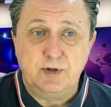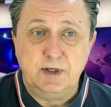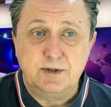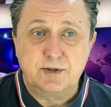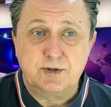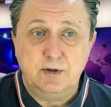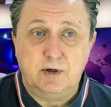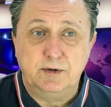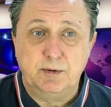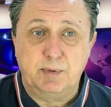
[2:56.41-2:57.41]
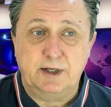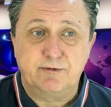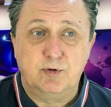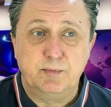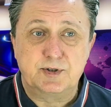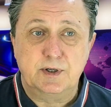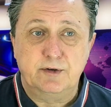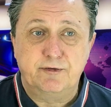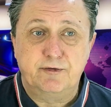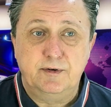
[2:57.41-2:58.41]
things on the platform
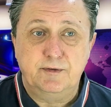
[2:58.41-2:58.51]
itself